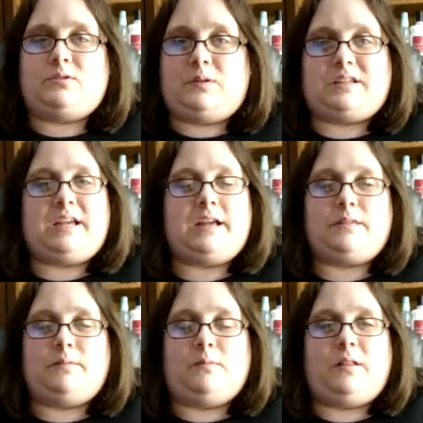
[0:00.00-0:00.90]
We had to kick
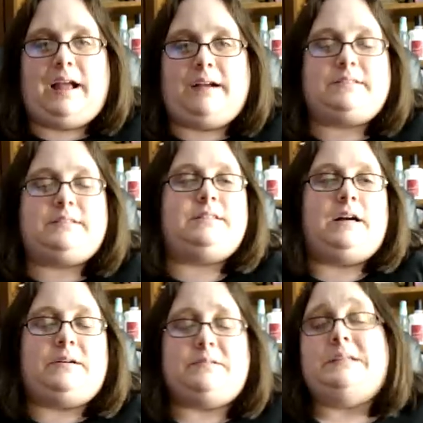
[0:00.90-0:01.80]
them all out.
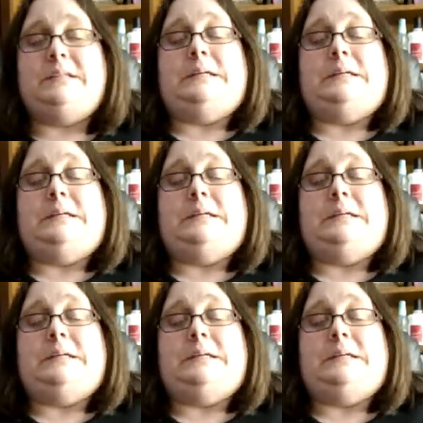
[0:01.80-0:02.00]
So